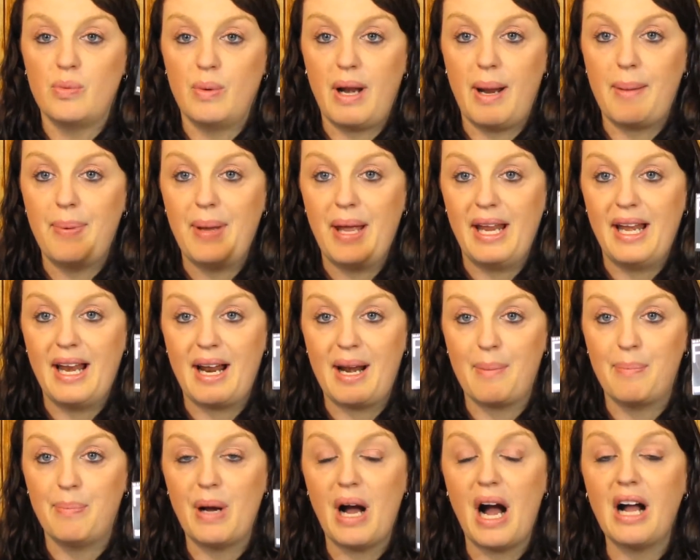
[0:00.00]
what I paid
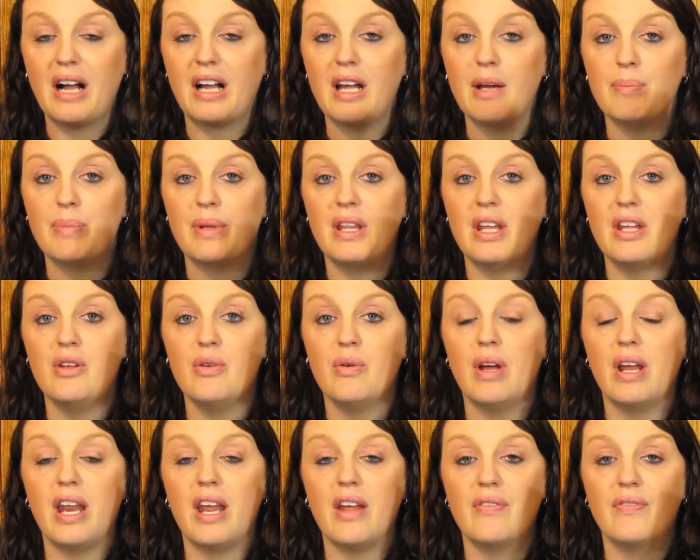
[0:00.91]
out of pocket, but then you
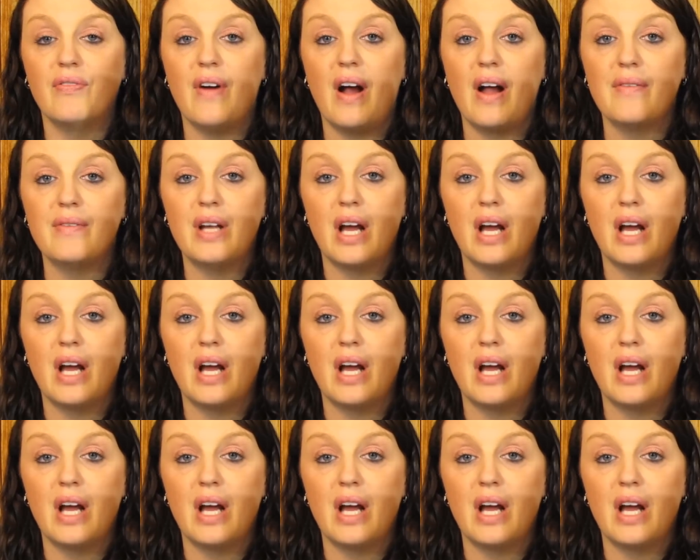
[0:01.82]
get a $5